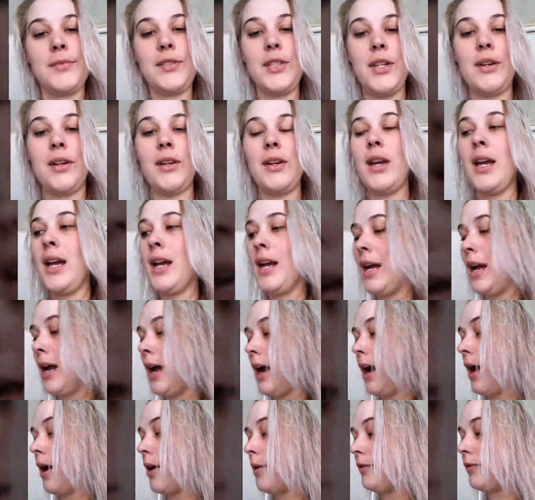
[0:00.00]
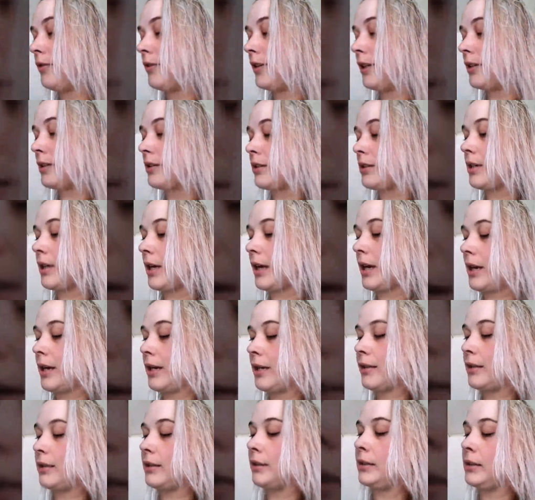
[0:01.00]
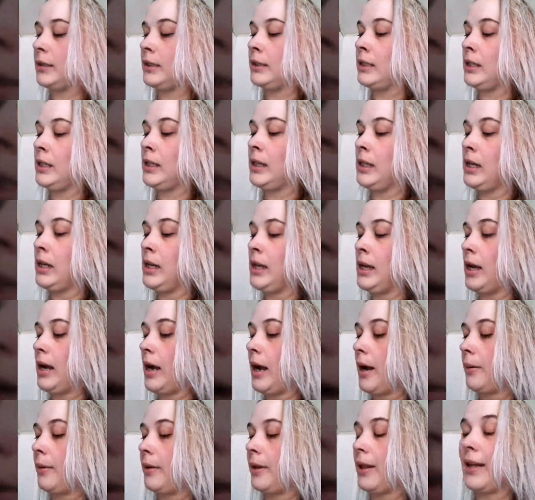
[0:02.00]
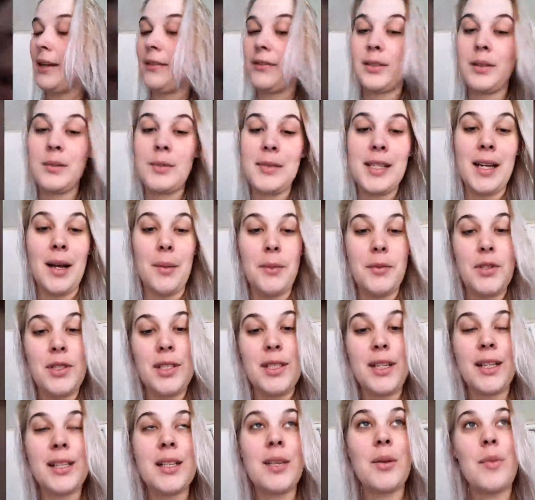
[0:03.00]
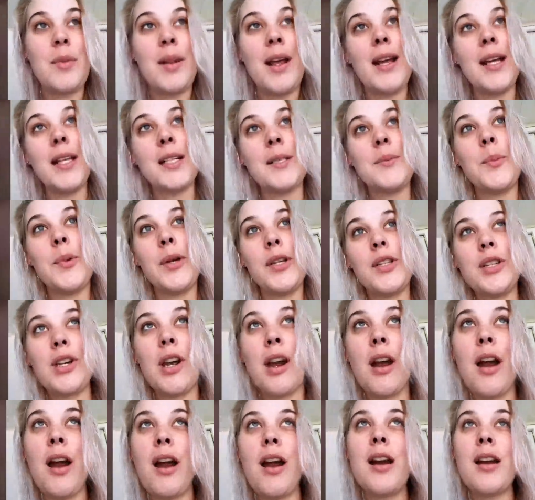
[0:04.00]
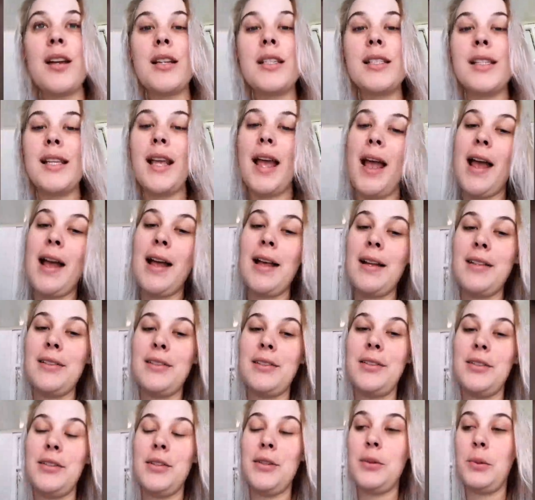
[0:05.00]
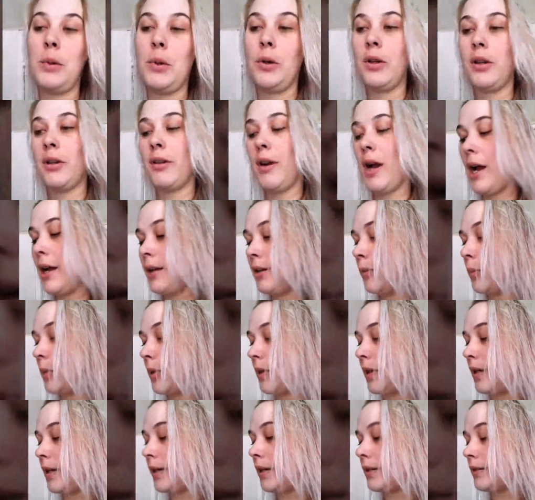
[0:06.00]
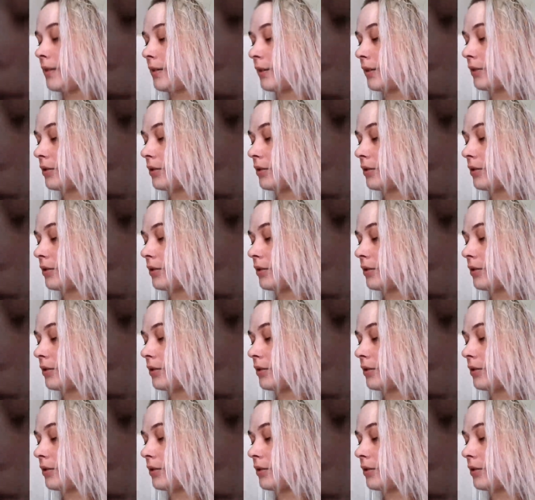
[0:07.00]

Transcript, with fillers: So hopefully today I will have some time to take some nice pictures and to walk around a bit